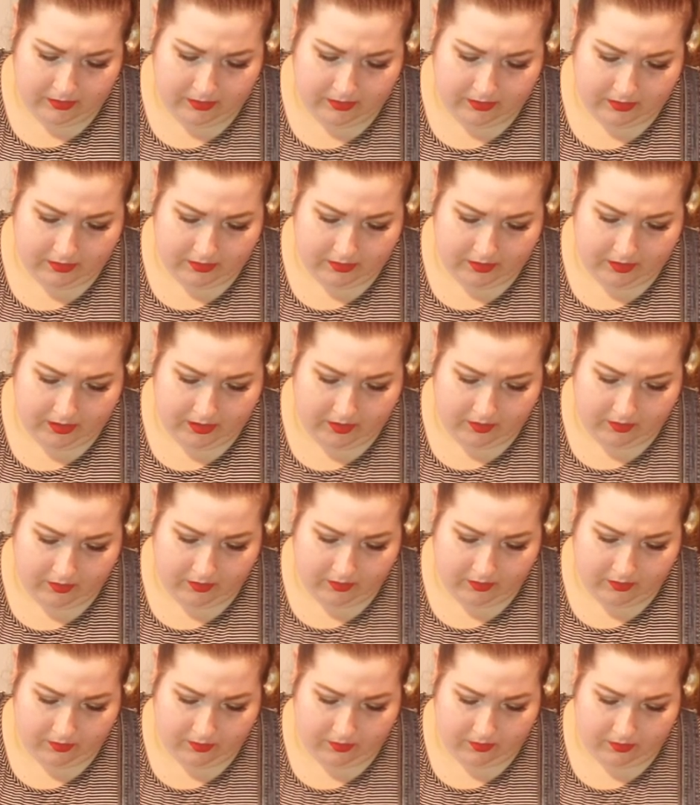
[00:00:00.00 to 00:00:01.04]
3.
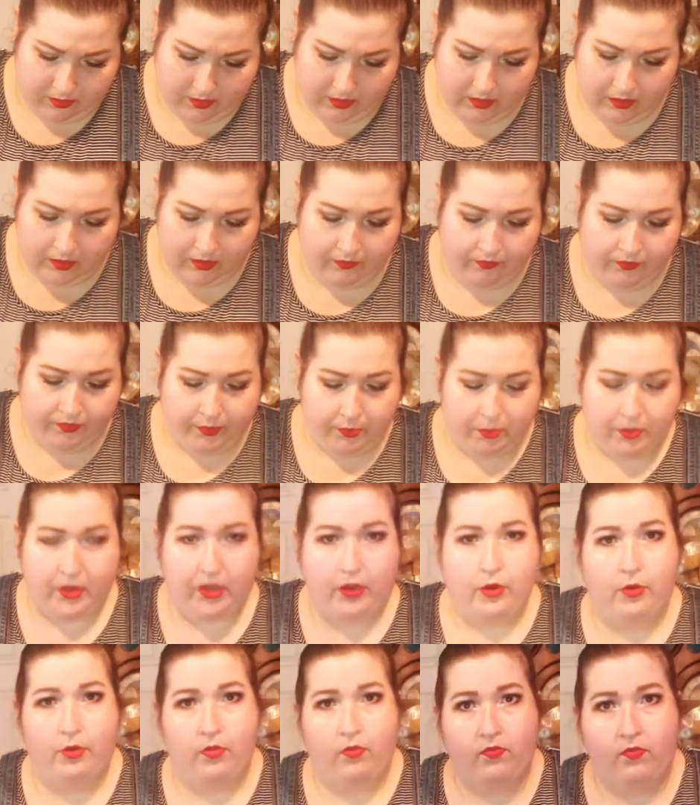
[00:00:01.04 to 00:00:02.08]
I'm gonna
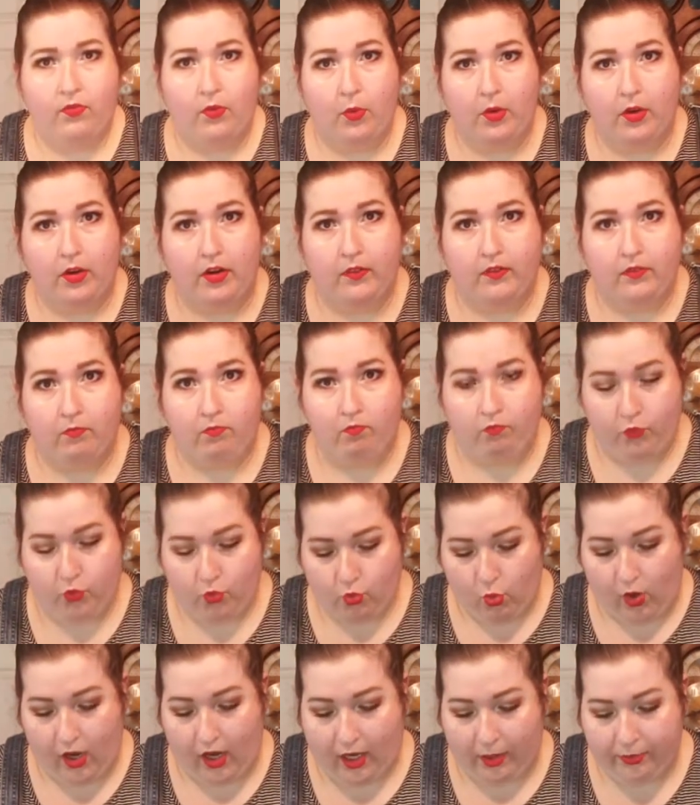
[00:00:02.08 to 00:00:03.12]
go with 4
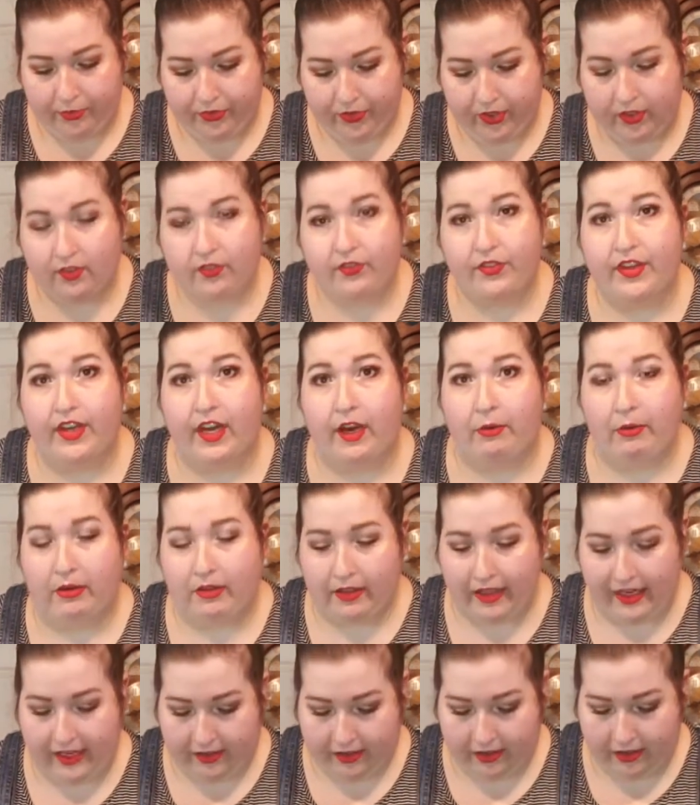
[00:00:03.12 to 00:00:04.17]
drops and see how I
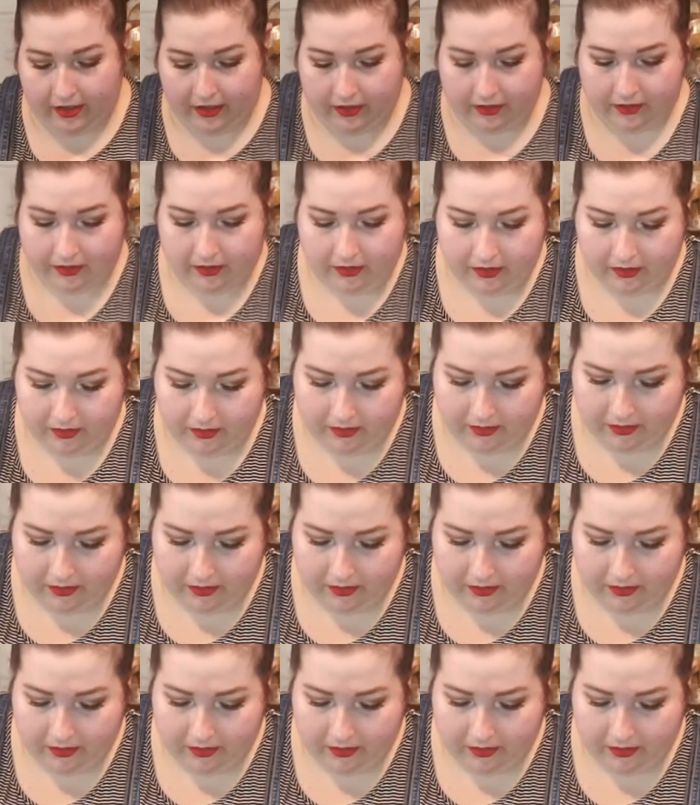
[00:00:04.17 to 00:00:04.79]
like the color.